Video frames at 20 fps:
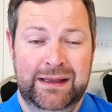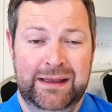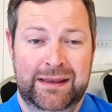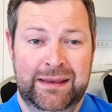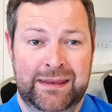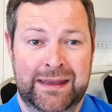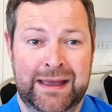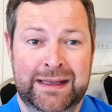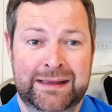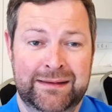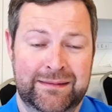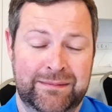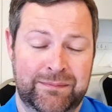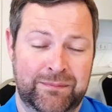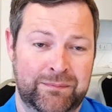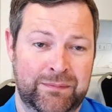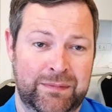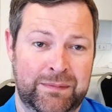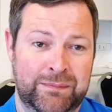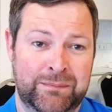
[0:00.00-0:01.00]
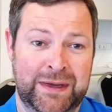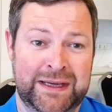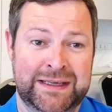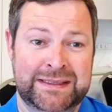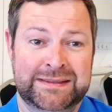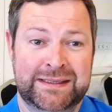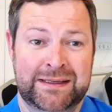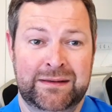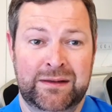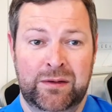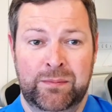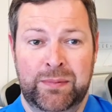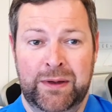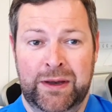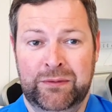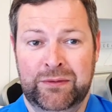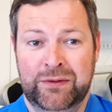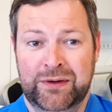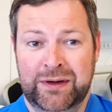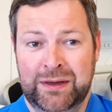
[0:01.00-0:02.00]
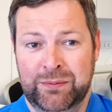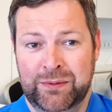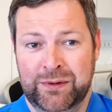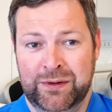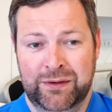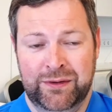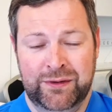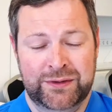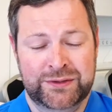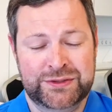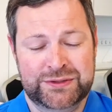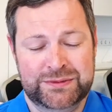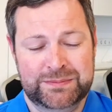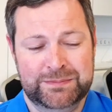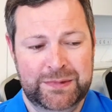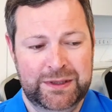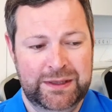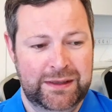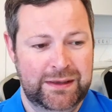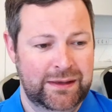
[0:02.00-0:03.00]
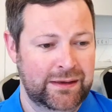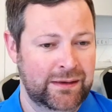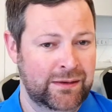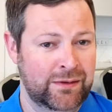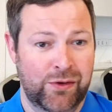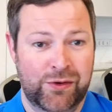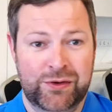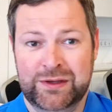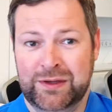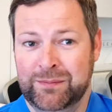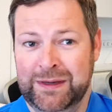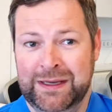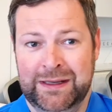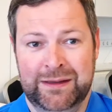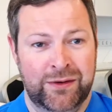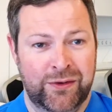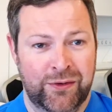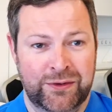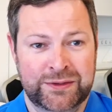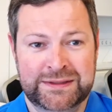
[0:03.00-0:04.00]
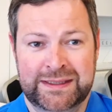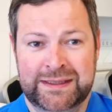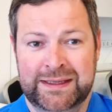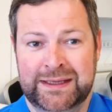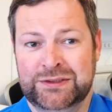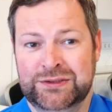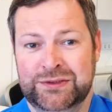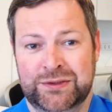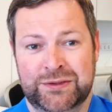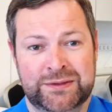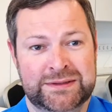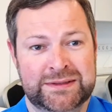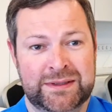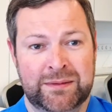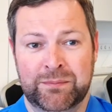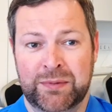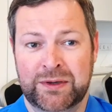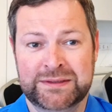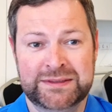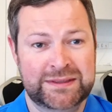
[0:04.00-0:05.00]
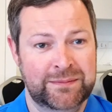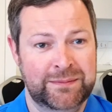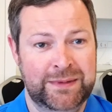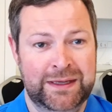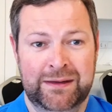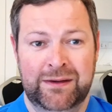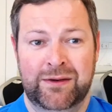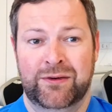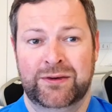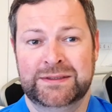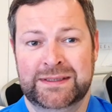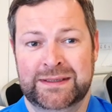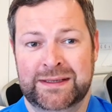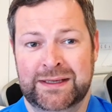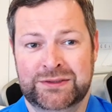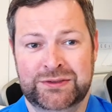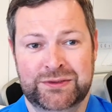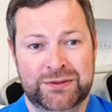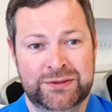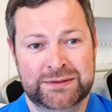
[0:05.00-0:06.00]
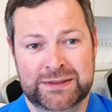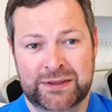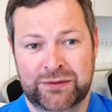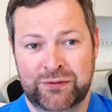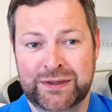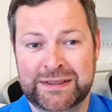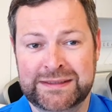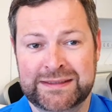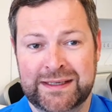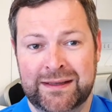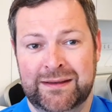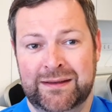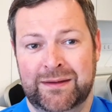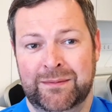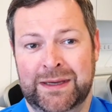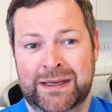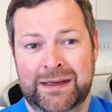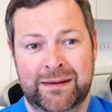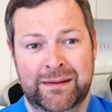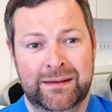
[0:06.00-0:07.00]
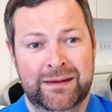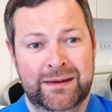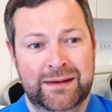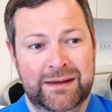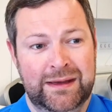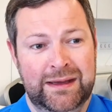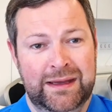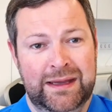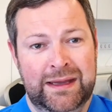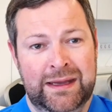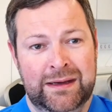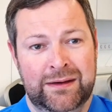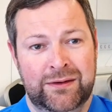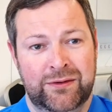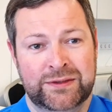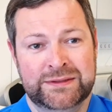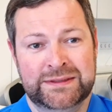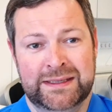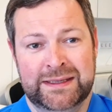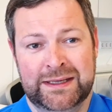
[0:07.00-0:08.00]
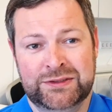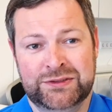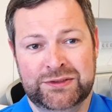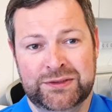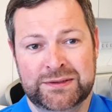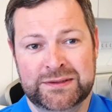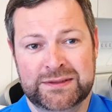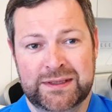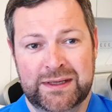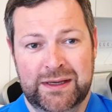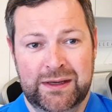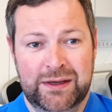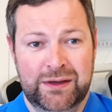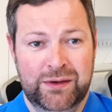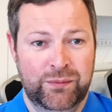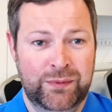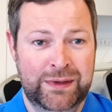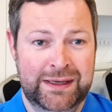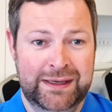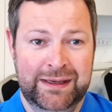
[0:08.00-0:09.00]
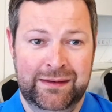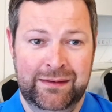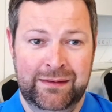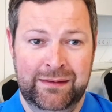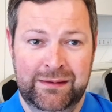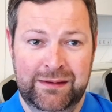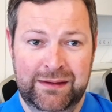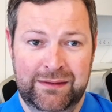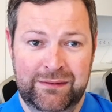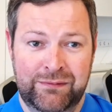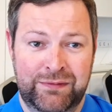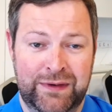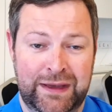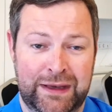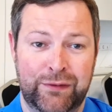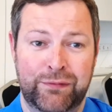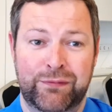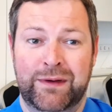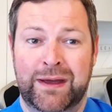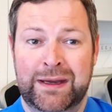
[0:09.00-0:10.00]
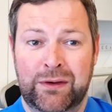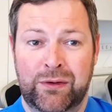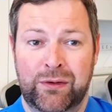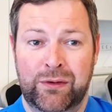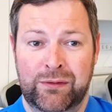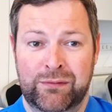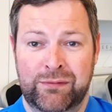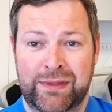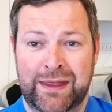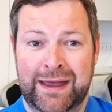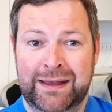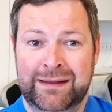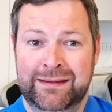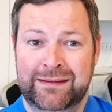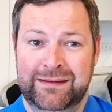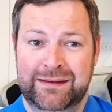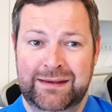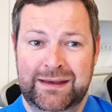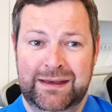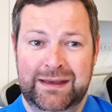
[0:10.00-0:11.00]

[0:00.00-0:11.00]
that mixed signal boundary where there's clock domain crossing issues and bus domain crossing issues and reset domain crossing issues, we can verify all of that